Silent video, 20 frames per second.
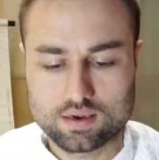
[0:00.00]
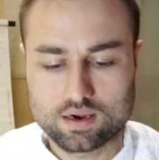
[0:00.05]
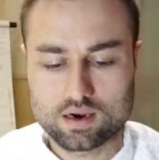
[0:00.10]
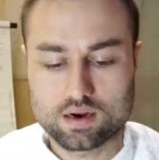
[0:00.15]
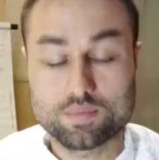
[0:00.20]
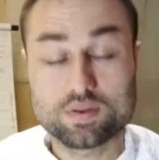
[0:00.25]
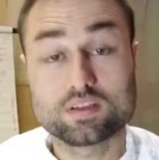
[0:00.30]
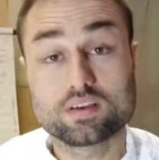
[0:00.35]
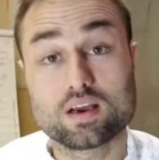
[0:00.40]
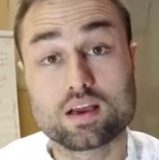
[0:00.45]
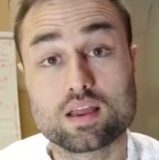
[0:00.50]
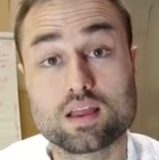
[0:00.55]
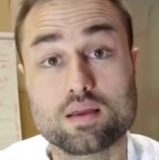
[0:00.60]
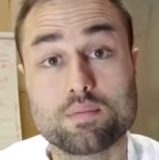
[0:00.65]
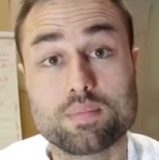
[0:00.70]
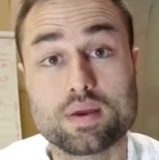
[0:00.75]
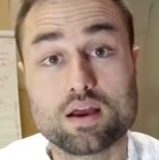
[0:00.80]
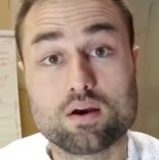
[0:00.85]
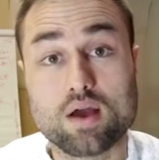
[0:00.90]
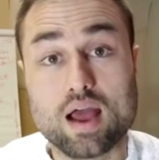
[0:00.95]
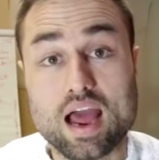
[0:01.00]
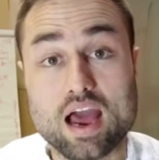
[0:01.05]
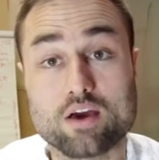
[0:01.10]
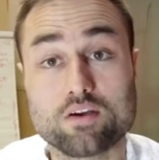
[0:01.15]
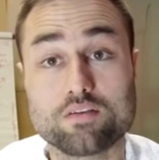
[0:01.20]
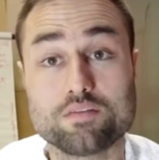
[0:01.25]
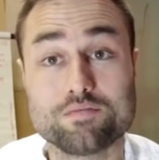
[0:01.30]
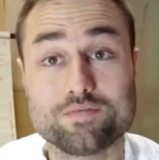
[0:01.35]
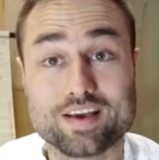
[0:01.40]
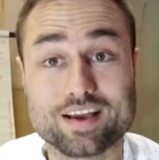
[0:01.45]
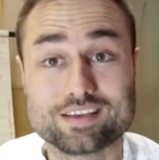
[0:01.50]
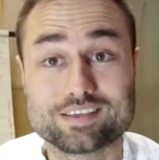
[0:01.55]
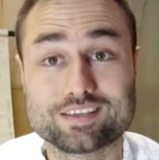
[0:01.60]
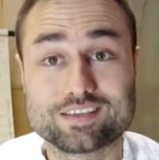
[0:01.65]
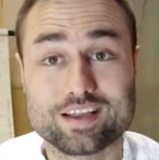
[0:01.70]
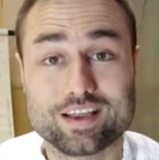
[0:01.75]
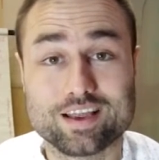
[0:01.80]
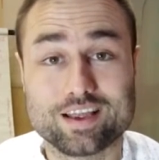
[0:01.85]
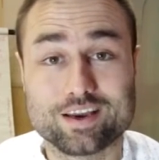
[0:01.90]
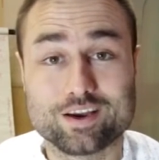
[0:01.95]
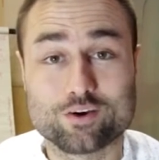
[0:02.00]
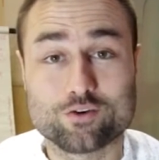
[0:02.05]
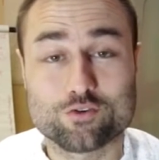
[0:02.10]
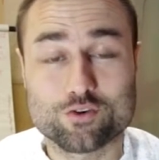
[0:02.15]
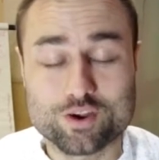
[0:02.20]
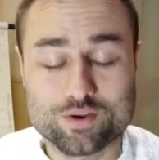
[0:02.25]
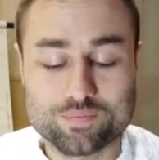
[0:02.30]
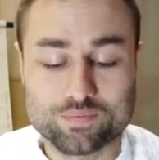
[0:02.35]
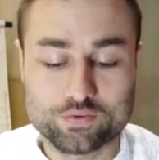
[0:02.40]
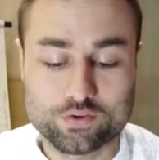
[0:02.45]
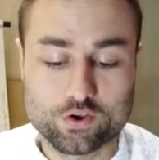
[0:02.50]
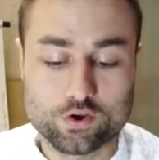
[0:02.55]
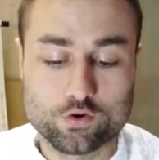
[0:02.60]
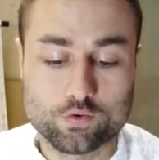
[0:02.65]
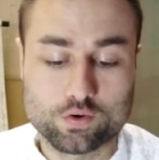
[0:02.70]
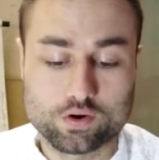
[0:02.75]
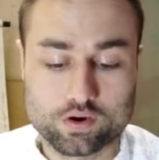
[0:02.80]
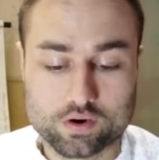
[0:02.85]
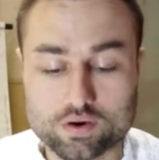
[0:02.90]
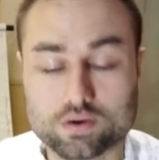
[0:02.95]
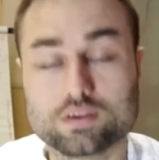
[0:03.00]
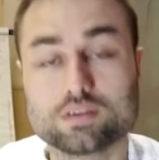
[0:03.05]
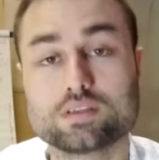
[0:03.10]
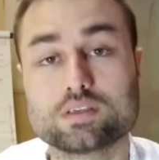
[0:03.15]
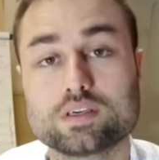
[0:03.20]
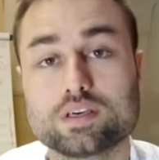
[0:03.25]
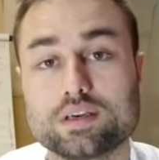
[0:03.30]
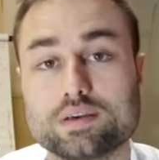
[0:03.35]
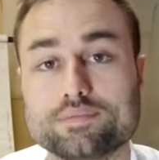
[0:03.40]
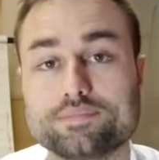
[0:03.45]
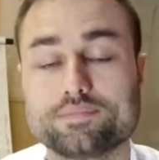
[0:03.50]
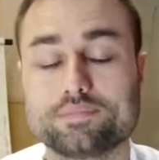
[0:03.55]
I'm gonna be talking about how to invest in cryptocurrency.